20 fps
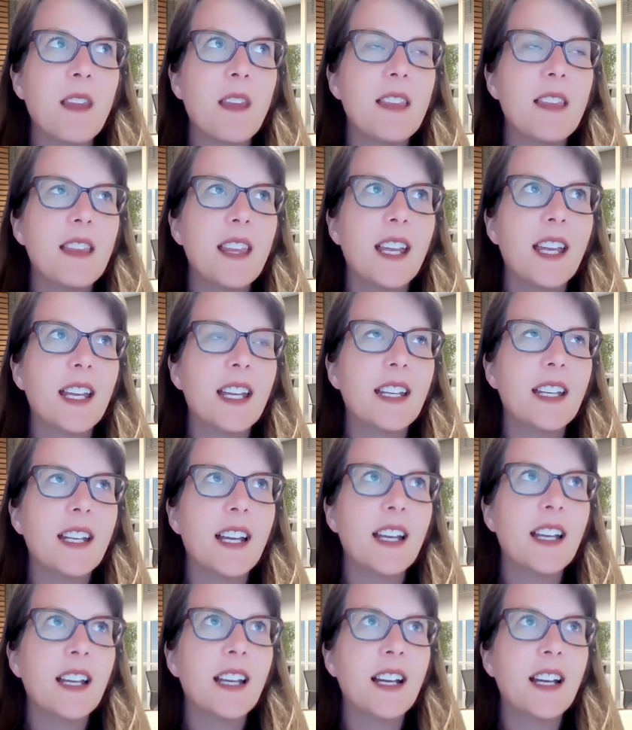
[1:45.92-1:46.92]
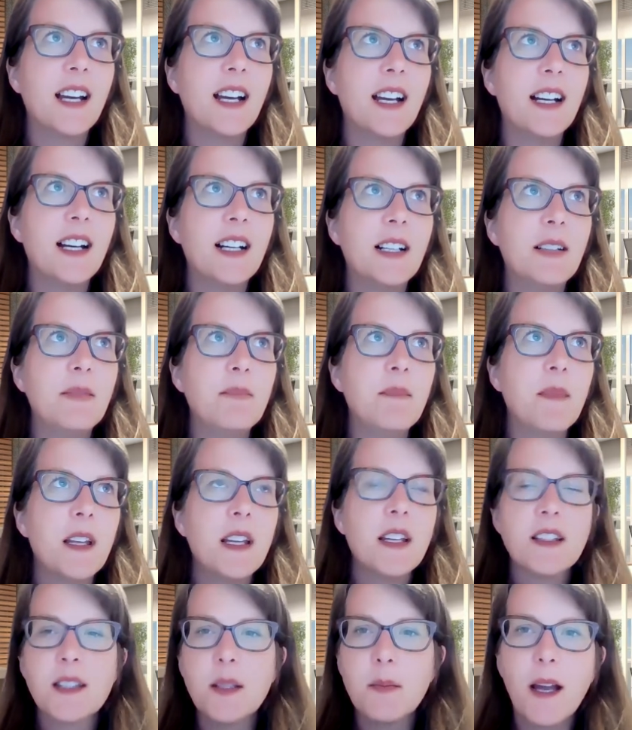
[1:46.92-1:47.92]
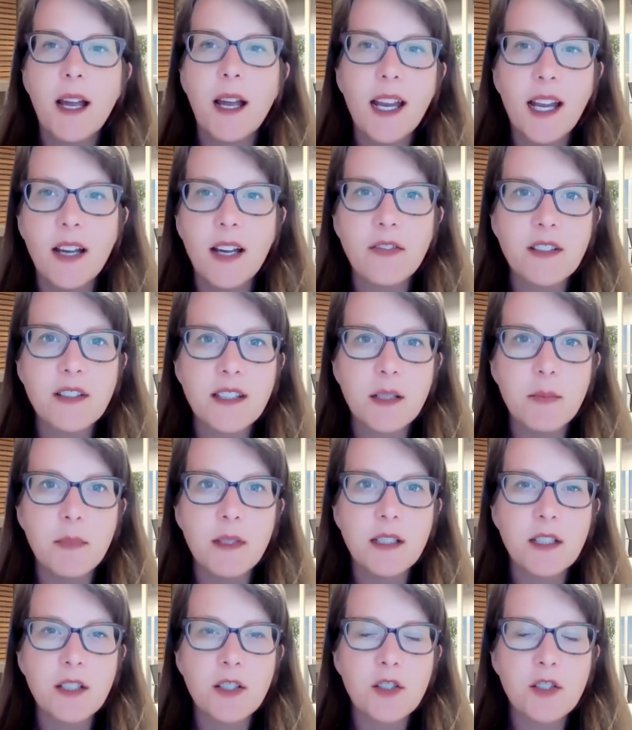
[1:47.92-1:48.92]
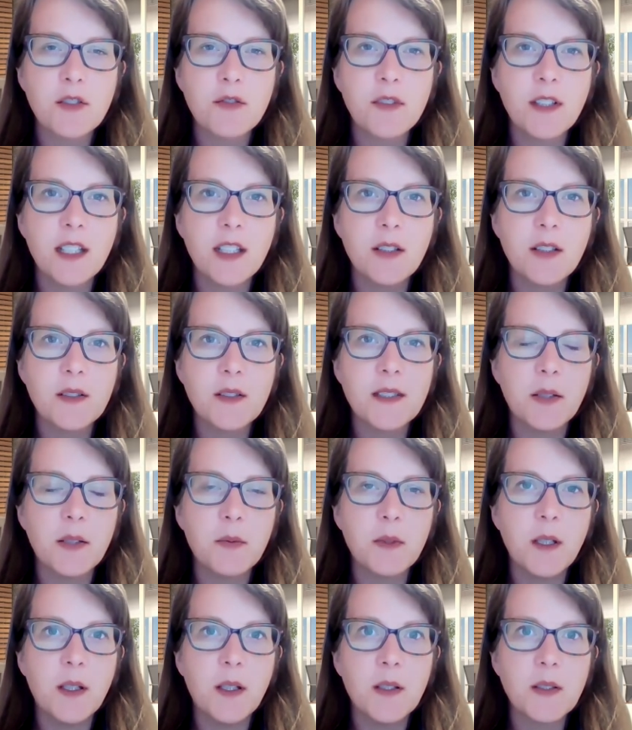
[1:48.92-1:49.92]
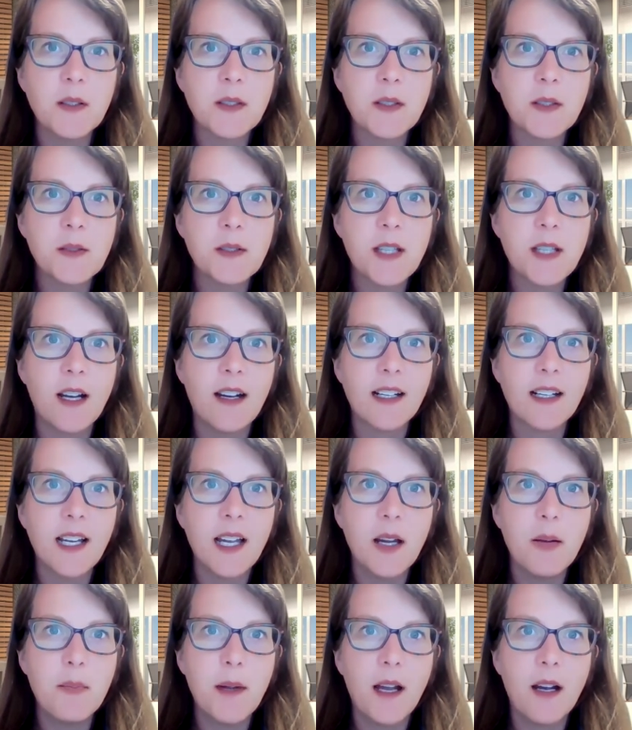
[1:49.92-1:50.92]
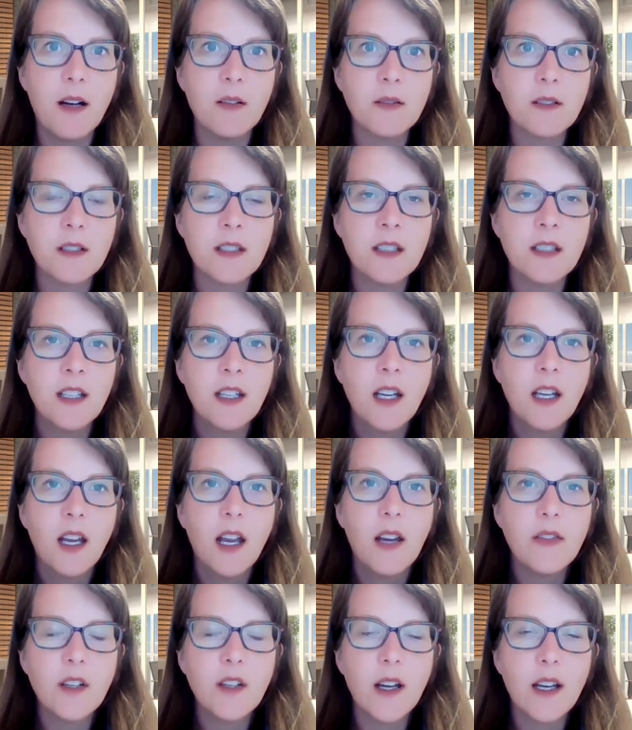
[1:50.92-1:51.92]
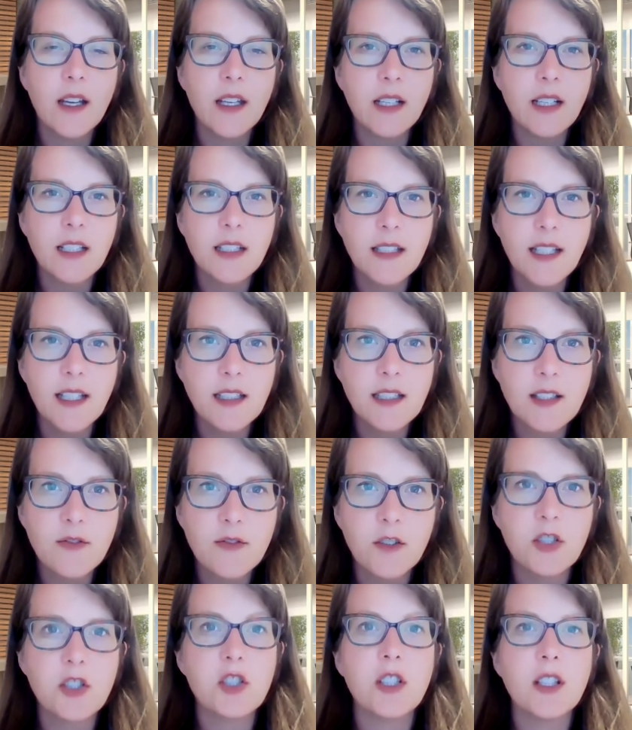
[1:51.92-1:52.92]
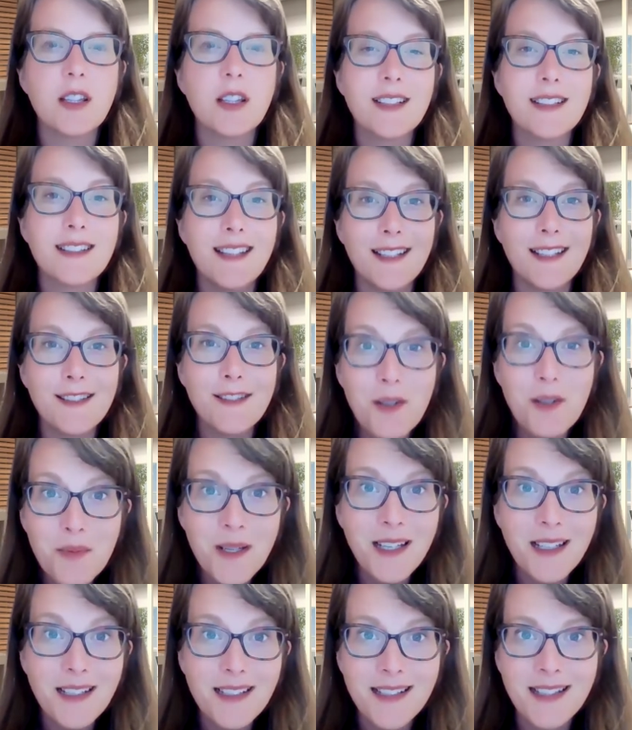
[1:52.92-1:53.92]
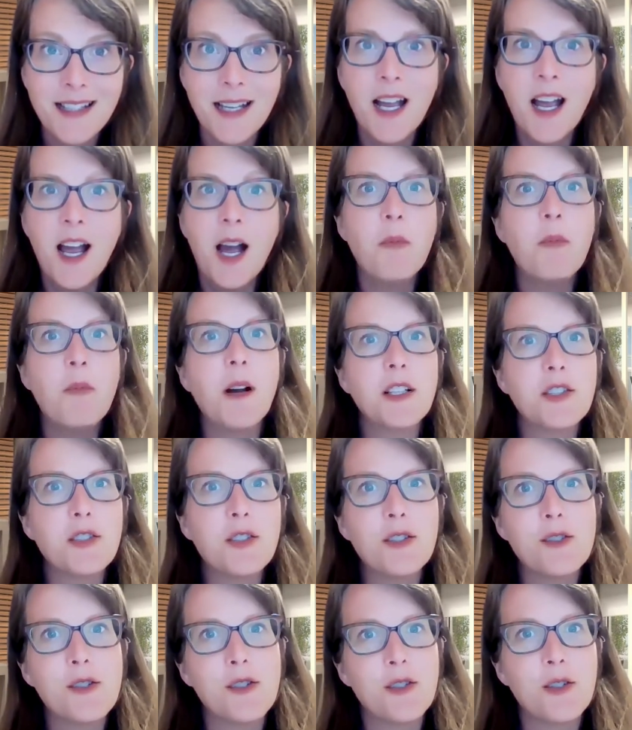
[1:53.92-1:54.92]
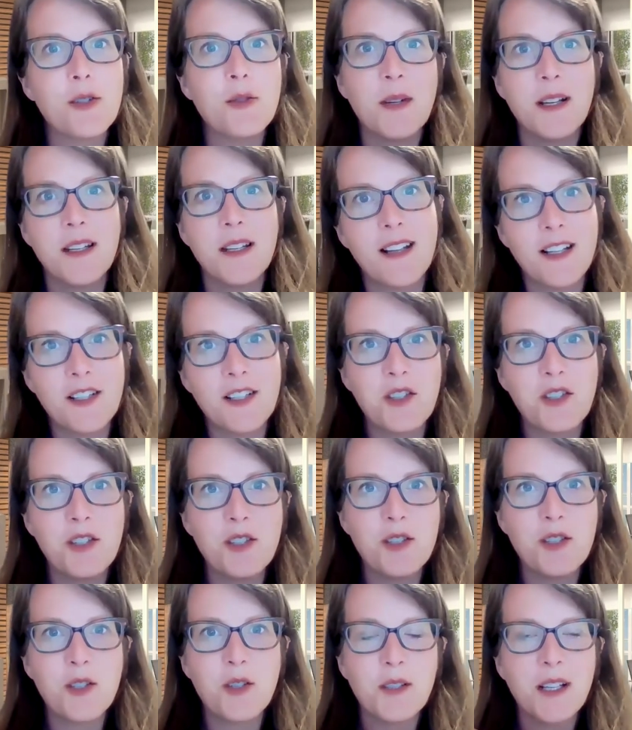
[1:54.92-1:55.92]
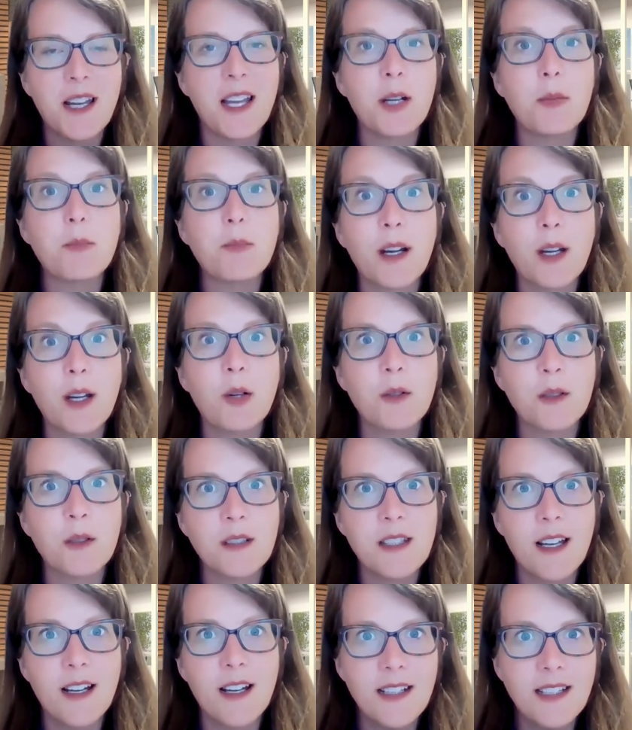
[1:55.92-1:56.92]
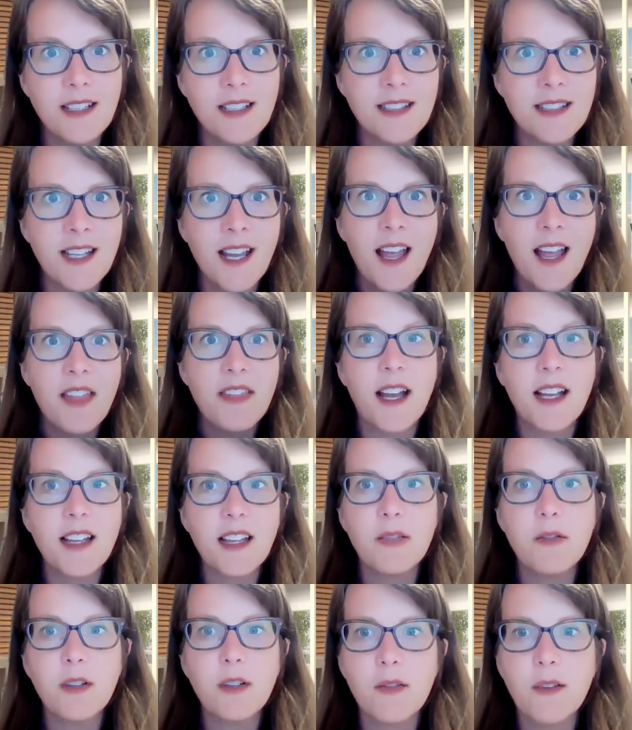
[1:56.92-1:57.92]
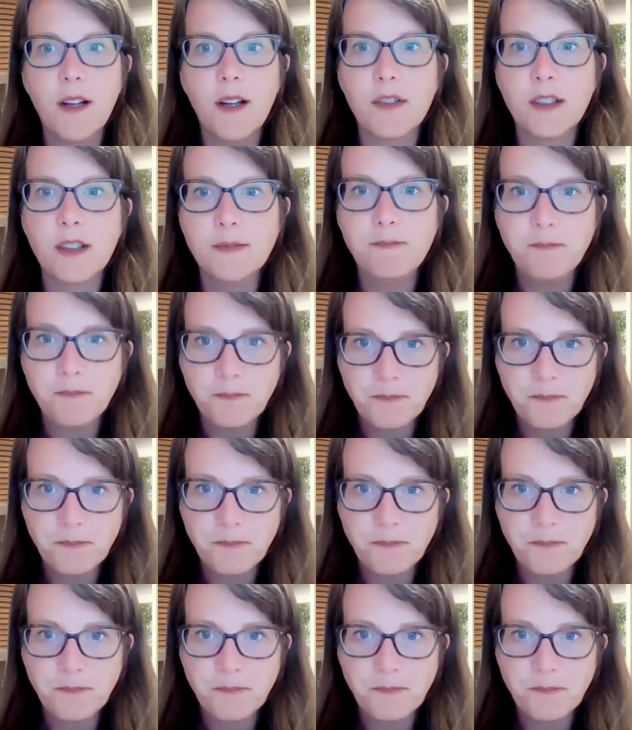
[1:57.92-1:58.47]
then I have some additional videos that will also talk about, if you had a condensed version, let's say 2 weeks, what should you do, what not should you do, and kind of prioritize that level of effort.